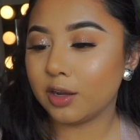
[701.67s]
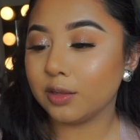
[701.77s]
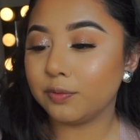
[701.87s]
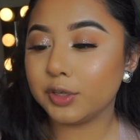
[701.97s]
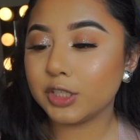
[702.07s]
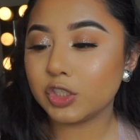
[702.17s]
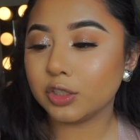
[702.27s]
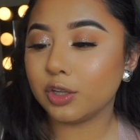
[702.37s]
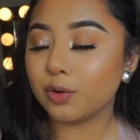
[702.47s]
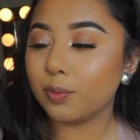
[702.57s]
called Vertige
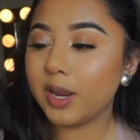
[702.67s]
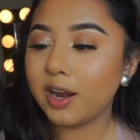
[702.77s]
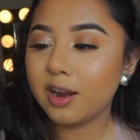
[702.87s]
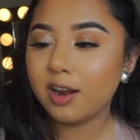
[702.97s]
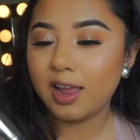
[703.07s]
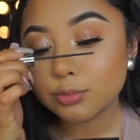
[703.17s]
Longwear.